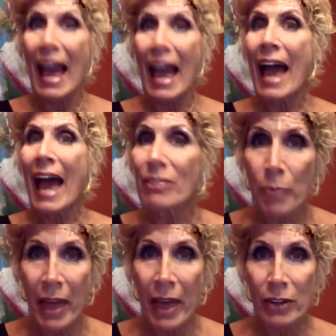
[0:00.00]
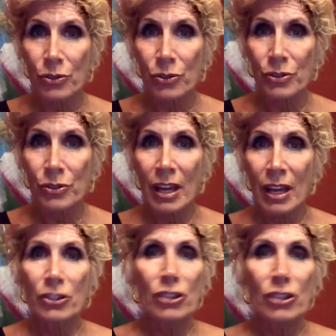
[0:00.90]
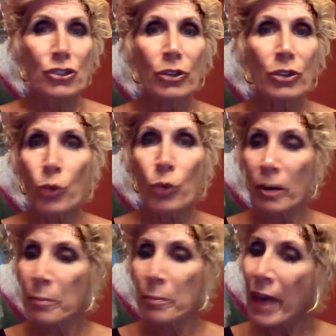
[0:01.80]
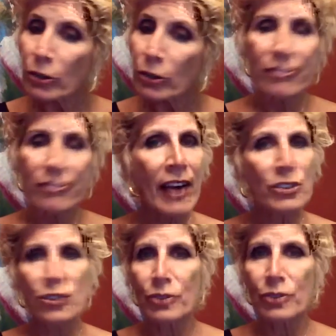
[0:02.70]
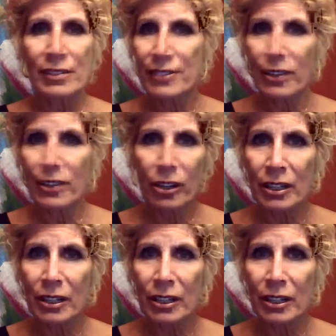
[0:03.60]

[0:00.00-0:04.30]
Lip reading: and their managers to do their work better, faster, easier,